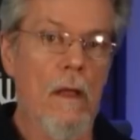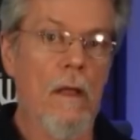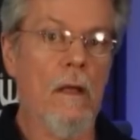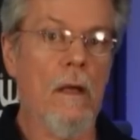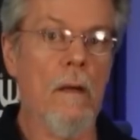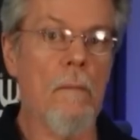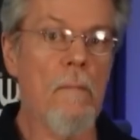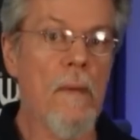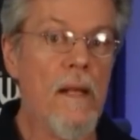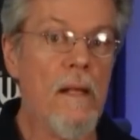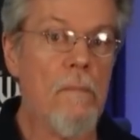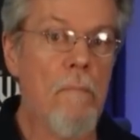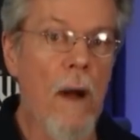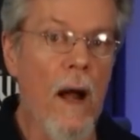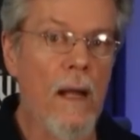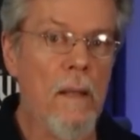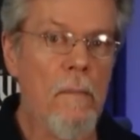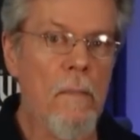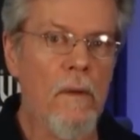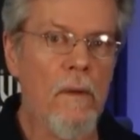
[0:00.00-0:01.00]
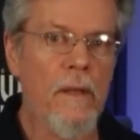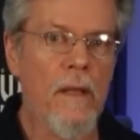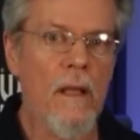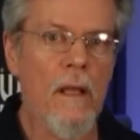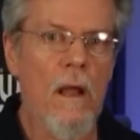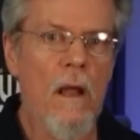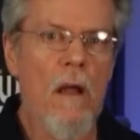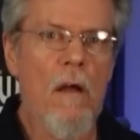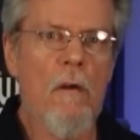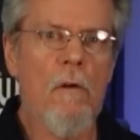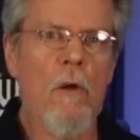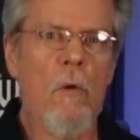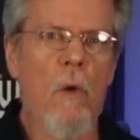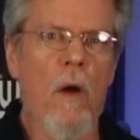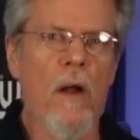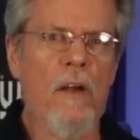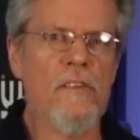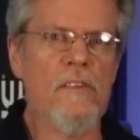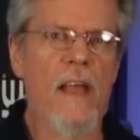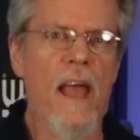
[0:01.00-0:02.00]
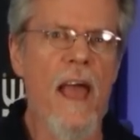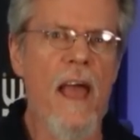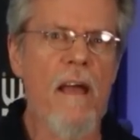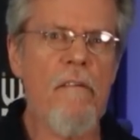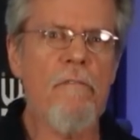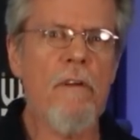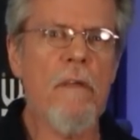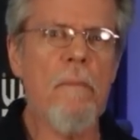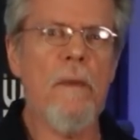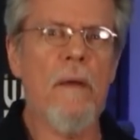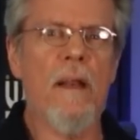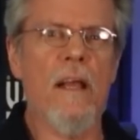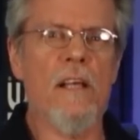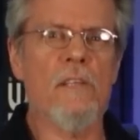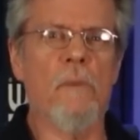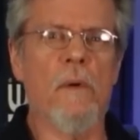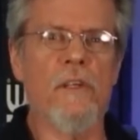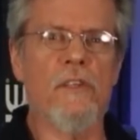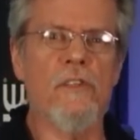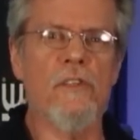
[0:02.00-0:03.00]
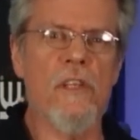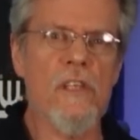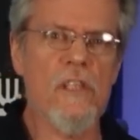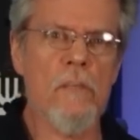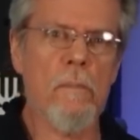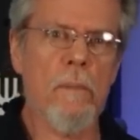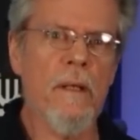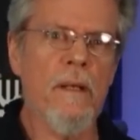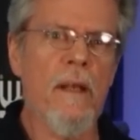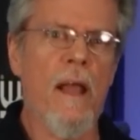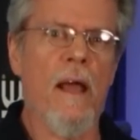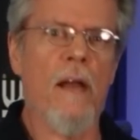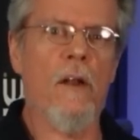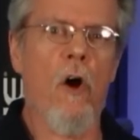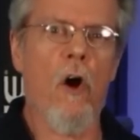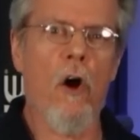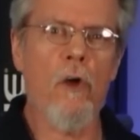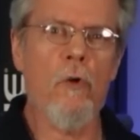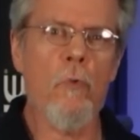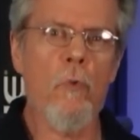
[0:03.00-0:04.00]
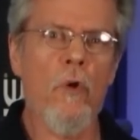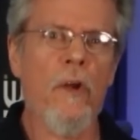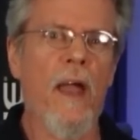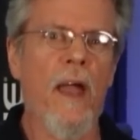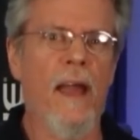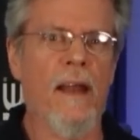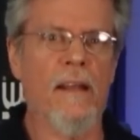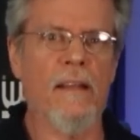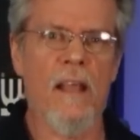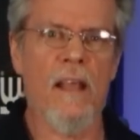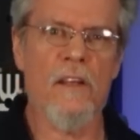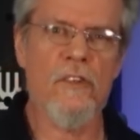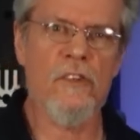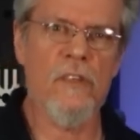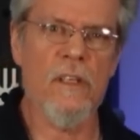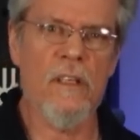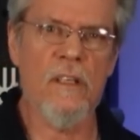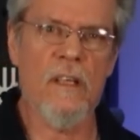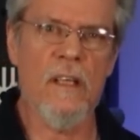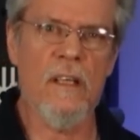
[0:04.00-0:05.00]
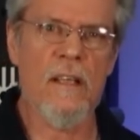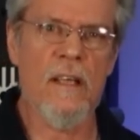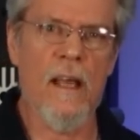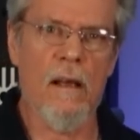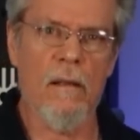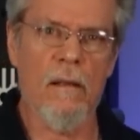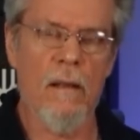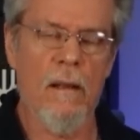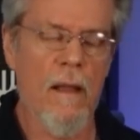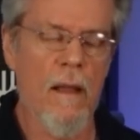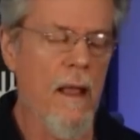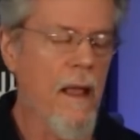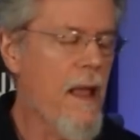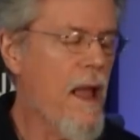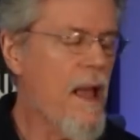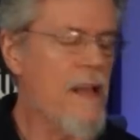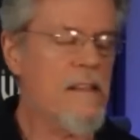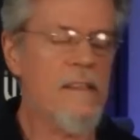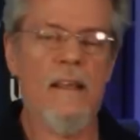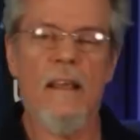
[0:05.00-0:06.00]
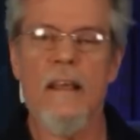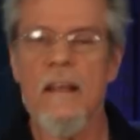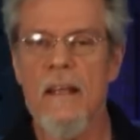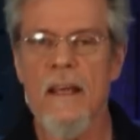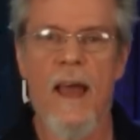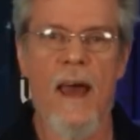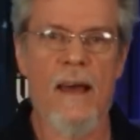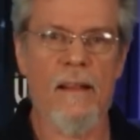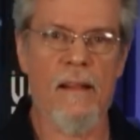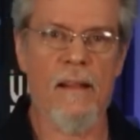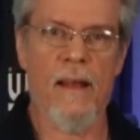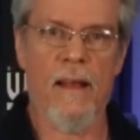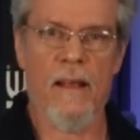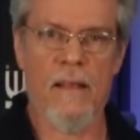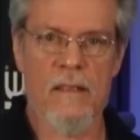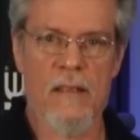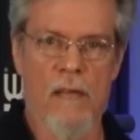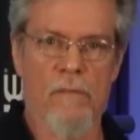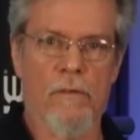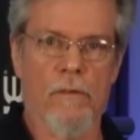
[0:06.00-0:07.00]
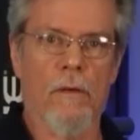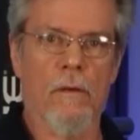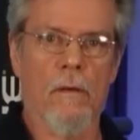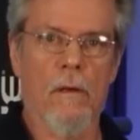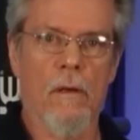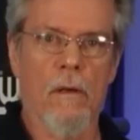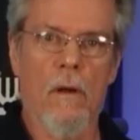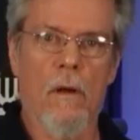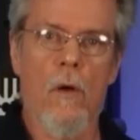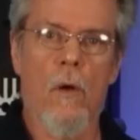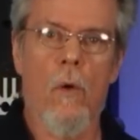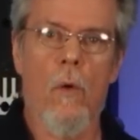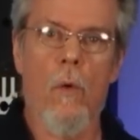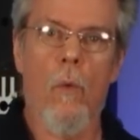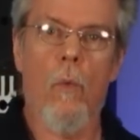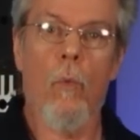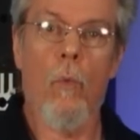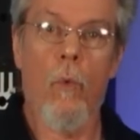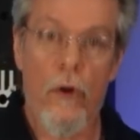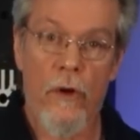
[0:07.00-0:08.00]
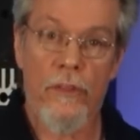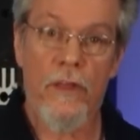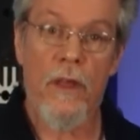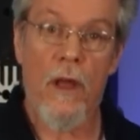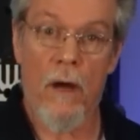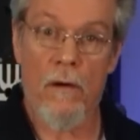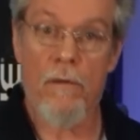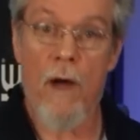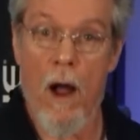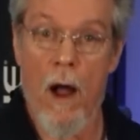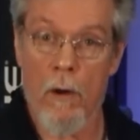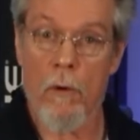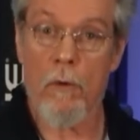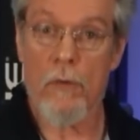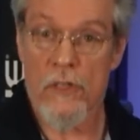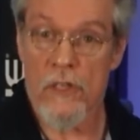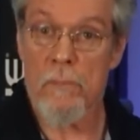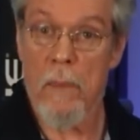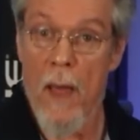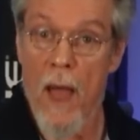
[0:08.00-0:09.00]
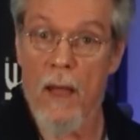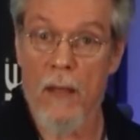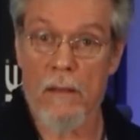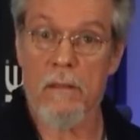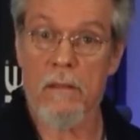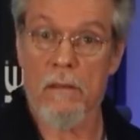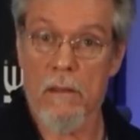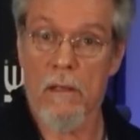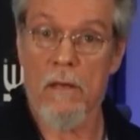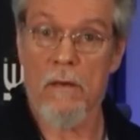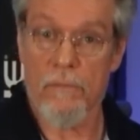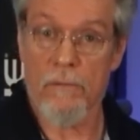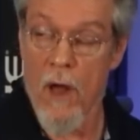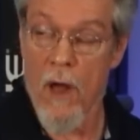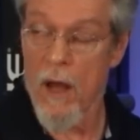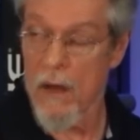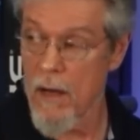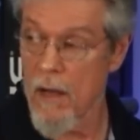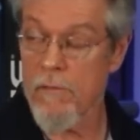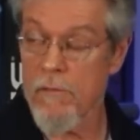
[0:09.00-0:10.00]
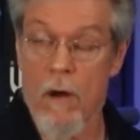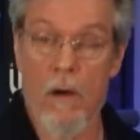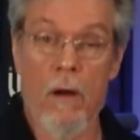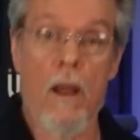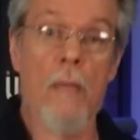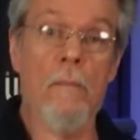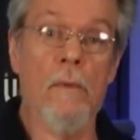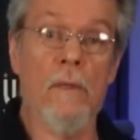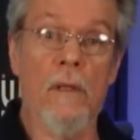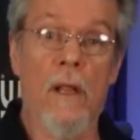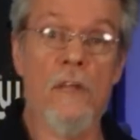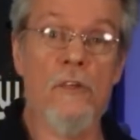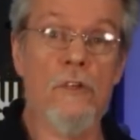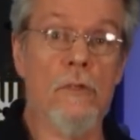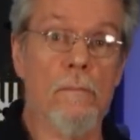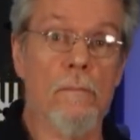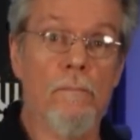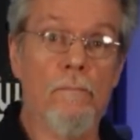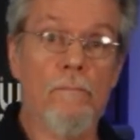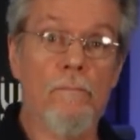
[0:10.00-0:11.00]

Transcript: Committed bodybuilding requires every bit as much discipline and hard work and attention to detail as any athletic endeavor, worthy of our respect, if not of our emulation.